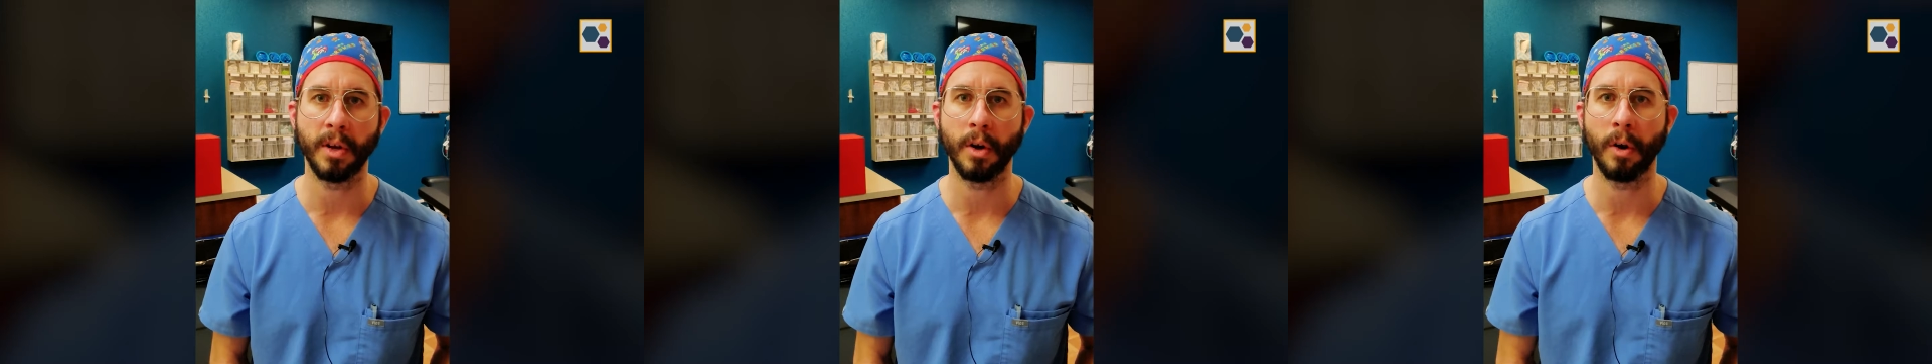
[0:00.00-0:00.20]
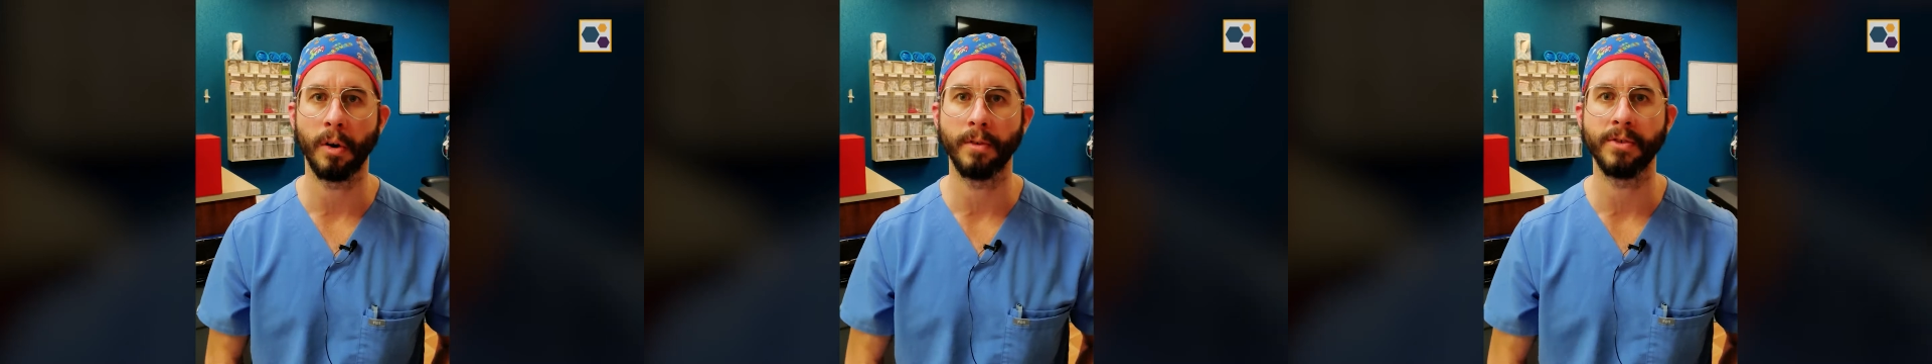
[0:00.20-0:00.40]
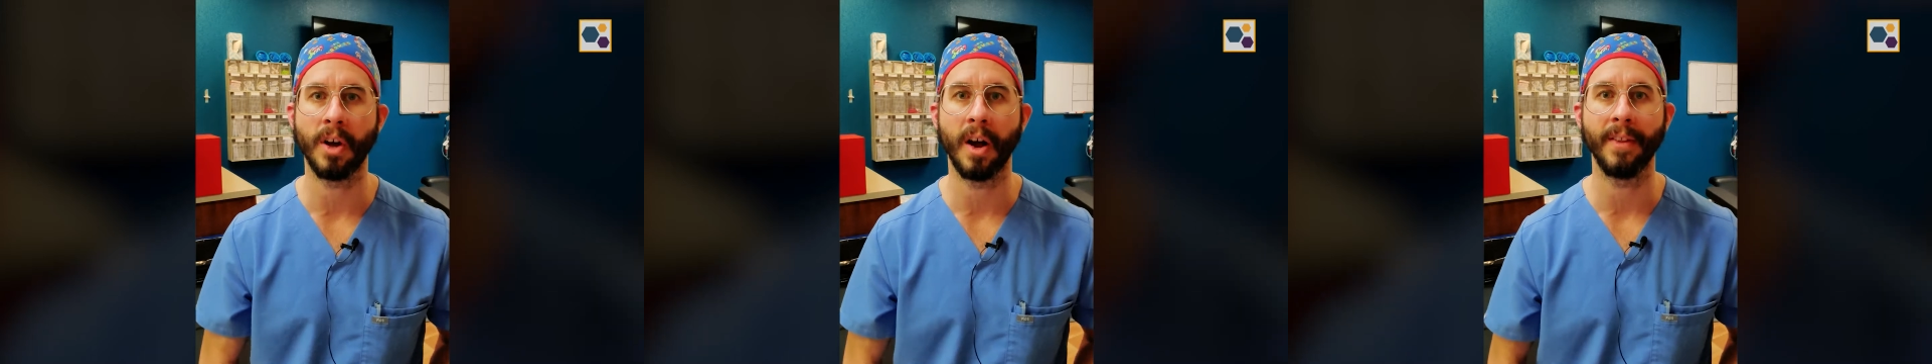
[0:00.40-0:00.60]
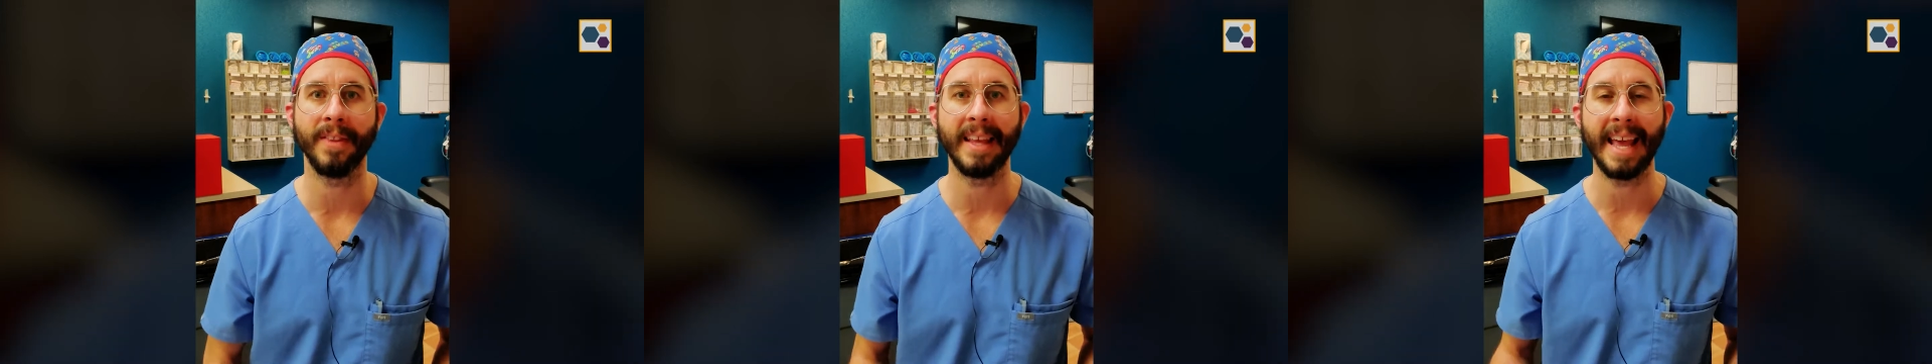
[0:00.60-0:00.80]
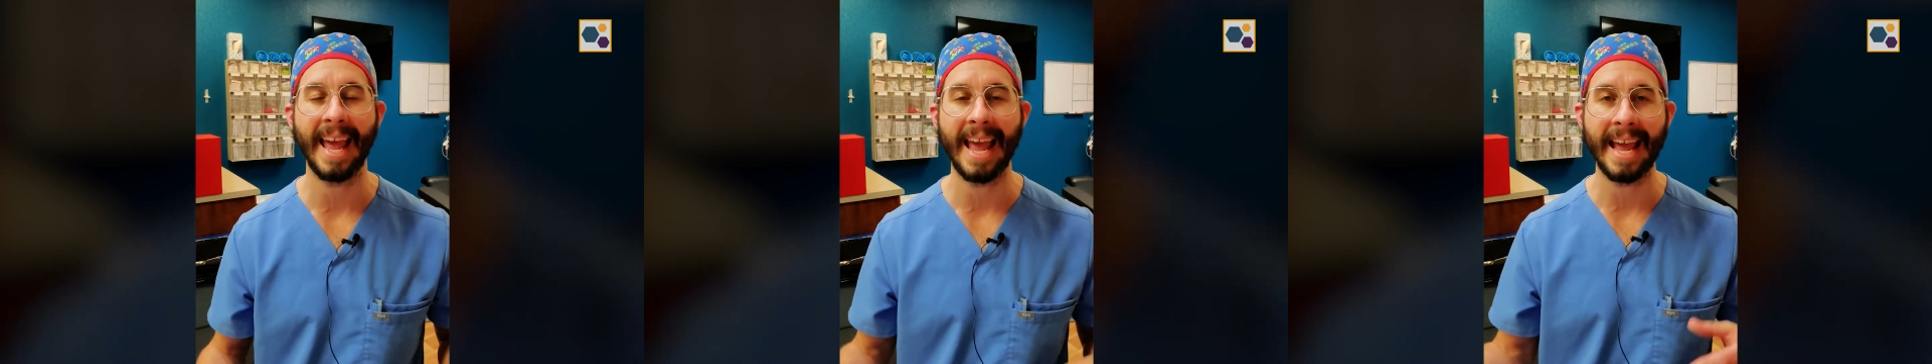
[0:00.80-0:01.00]
nerves on
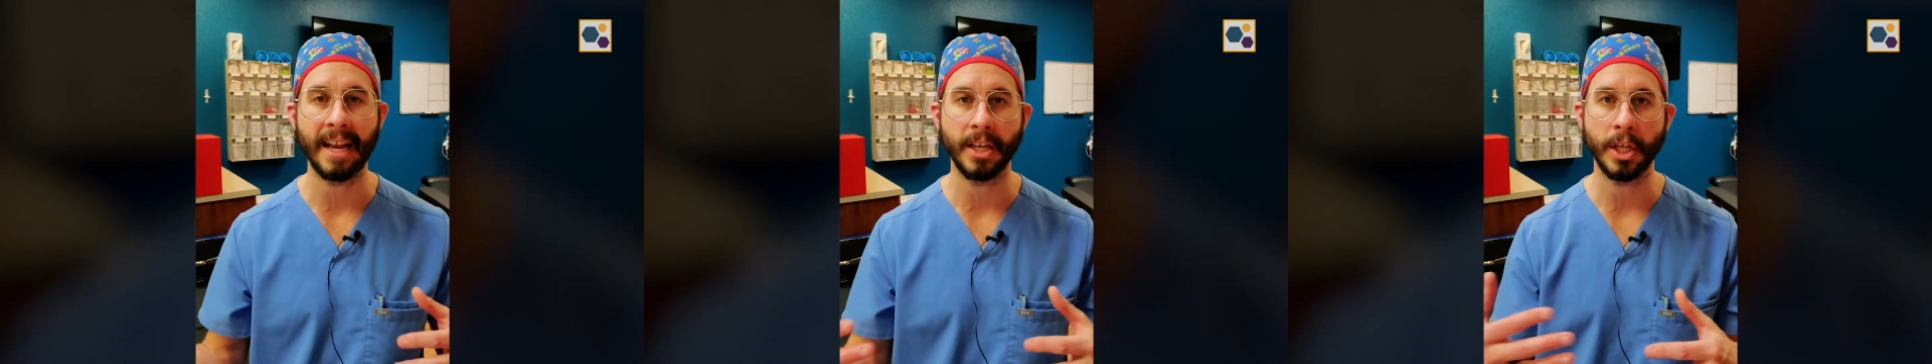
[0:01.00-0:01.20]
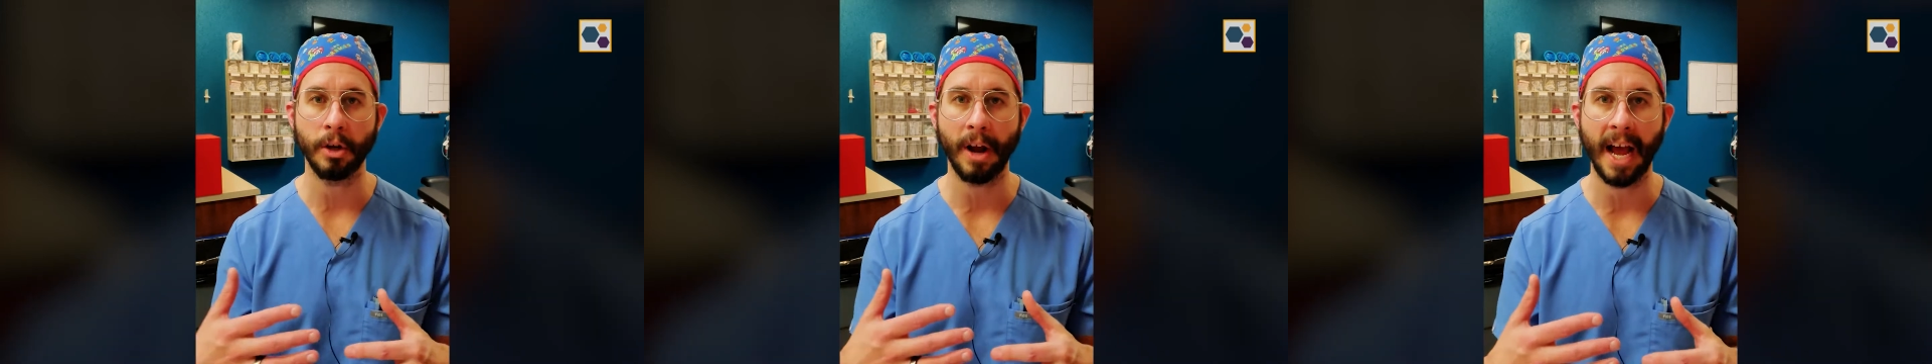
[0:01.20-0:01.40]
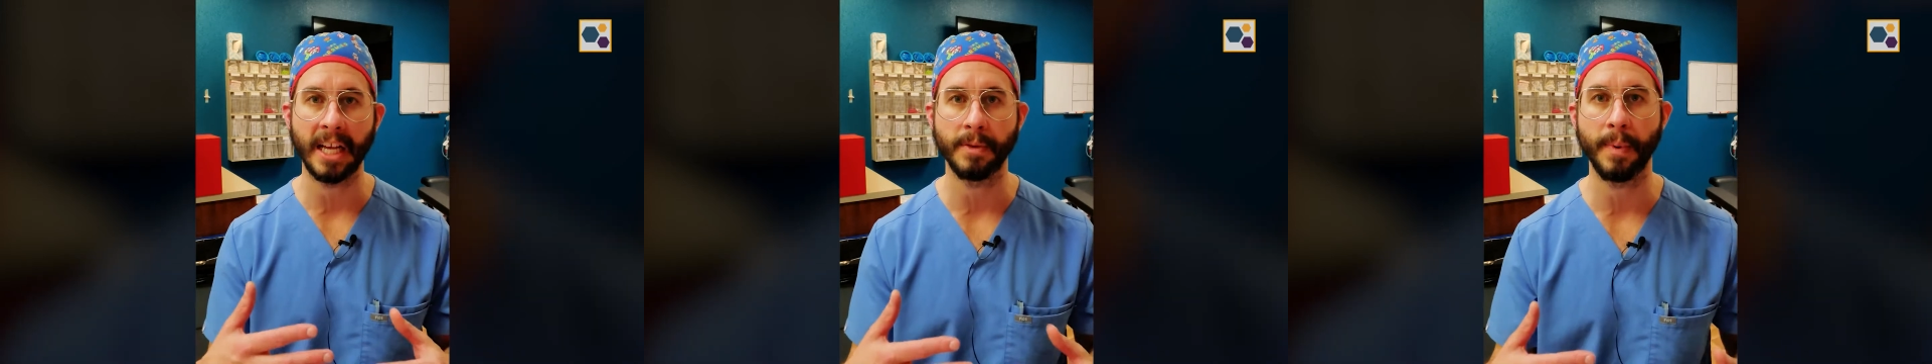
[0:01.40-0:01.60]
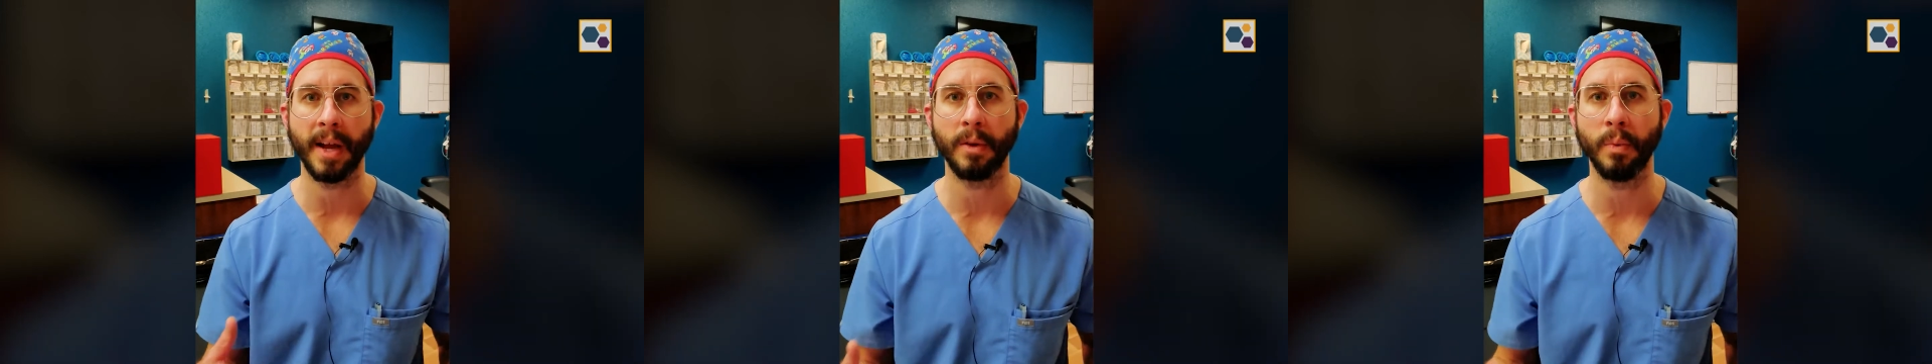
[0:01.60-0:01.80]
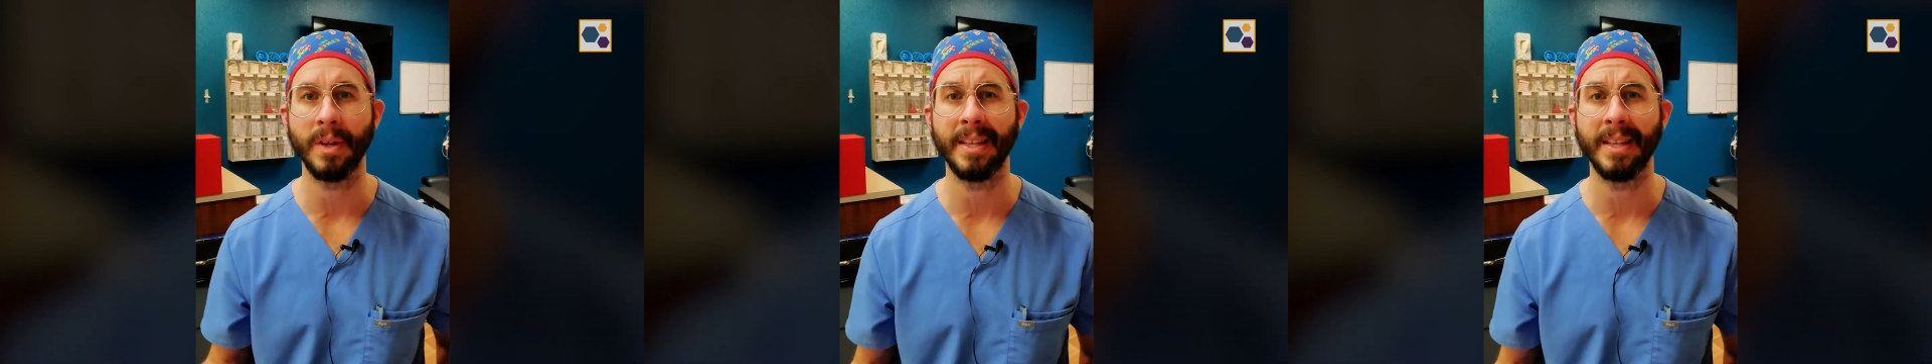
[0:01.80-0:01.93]
the anterior aspect,